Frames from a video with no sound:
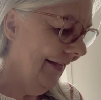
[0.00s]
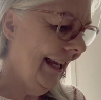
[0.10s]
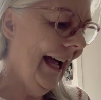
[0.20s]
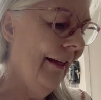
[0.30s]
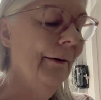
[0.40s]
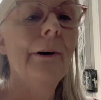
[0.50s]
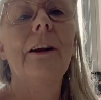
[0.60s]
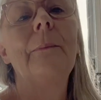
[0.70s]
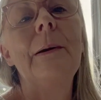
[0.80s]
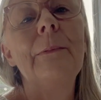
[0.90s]
The other one
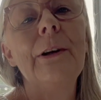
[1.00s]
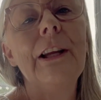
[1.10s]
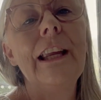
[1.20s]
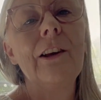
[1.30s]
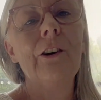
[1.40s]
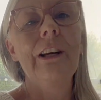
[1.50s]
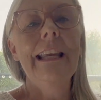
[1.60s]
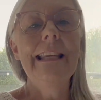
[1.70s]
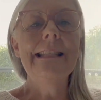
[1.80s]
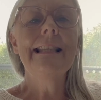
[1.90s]
I've been working on is